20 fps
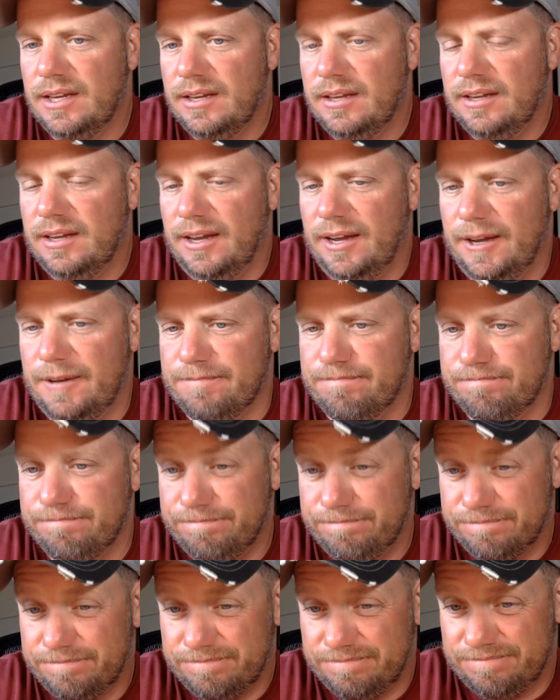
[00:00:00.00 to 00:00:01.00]
I don't
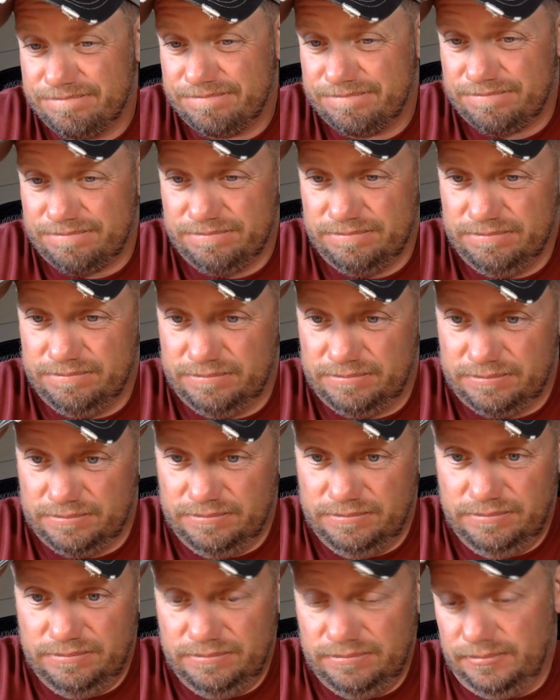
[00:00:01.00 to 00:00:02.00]

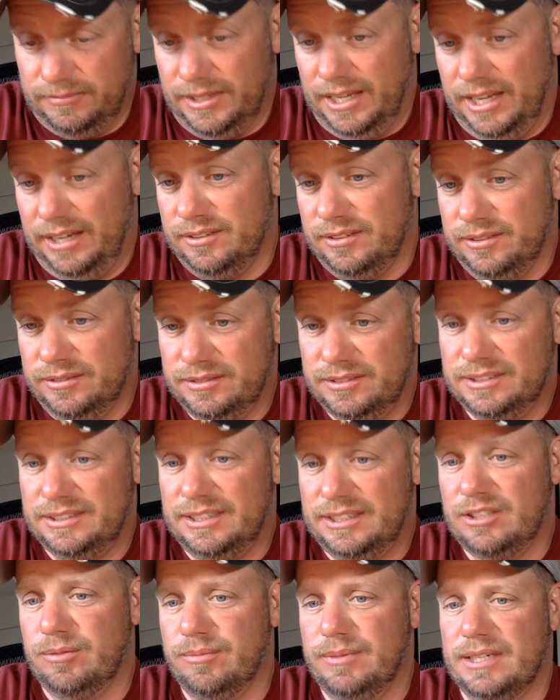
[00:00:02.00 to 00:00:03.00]
know. It's
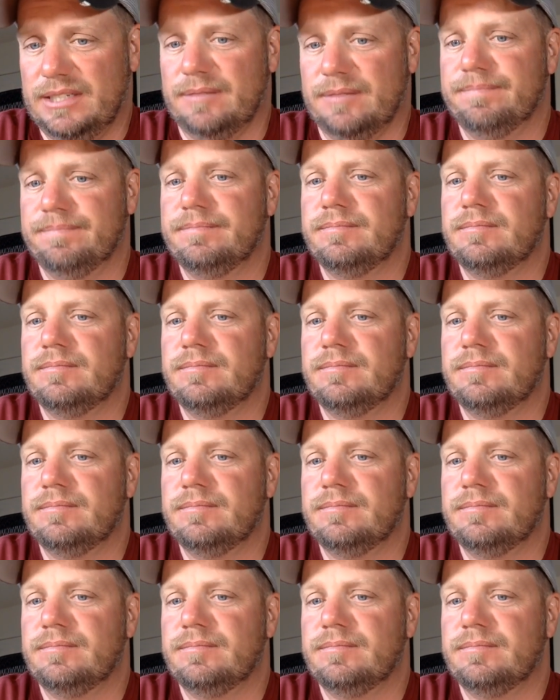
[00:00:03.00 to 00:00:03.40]
not so amazing.